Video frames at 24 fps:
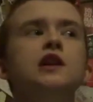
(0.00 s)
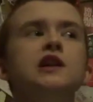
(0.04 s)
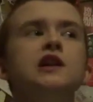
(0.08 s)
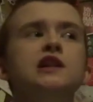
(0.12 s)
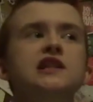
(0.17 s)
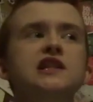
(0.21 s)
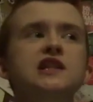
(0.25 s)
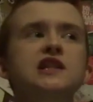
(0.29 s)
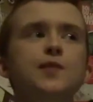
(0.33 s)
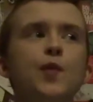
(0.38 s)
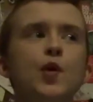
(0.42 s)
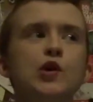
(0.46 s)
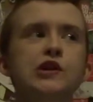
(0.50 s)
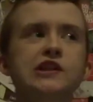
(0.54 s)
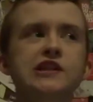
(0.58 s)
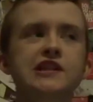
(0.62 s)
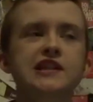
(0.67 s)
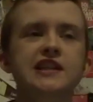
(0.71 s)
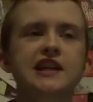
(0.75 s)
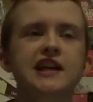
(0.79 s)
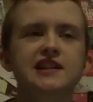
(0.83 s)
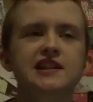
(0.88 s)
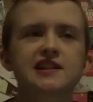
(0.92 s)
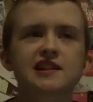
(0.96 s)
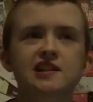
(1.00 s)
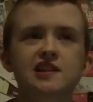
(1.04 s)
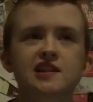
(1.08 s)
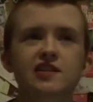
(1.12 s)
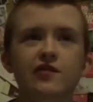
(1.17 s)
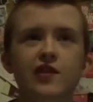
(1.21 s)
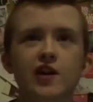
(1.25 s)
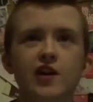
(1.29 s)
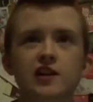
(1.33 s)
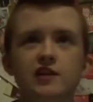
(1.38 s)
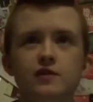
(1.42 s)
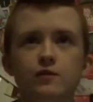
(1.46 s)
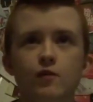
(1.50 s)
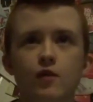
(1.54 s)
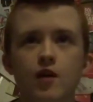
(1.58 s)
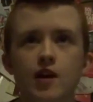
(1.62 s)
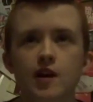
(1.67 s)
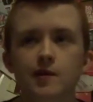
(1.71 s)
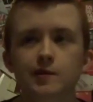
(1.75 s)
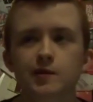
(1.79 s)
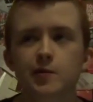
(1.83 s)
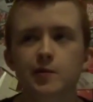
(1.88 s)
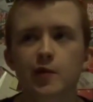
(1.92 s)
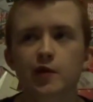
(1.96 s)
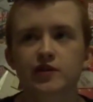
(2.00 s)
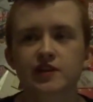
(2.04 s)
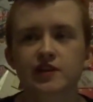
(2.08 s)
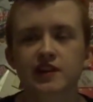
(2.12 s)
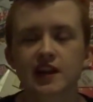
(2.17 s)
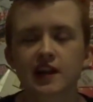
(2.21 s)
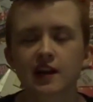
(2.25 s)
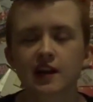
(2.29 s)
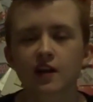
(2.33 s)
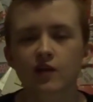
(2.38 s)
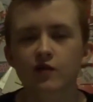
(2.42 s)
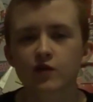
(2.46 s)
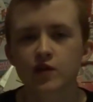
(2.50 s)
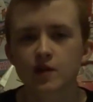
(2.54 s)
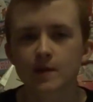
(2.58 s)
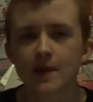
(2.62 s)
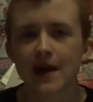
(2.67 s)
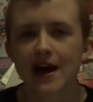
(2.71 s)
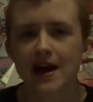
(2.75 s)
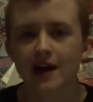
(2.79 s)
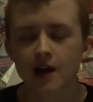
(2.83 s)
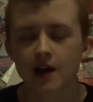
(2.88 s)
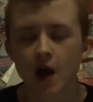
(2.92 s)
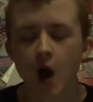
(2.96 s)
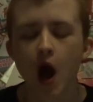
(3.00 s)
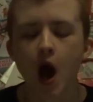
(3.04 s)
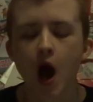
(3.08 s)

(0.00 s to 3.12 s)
disappointing as it's the first one. I'm supposed to kick it off with a bang.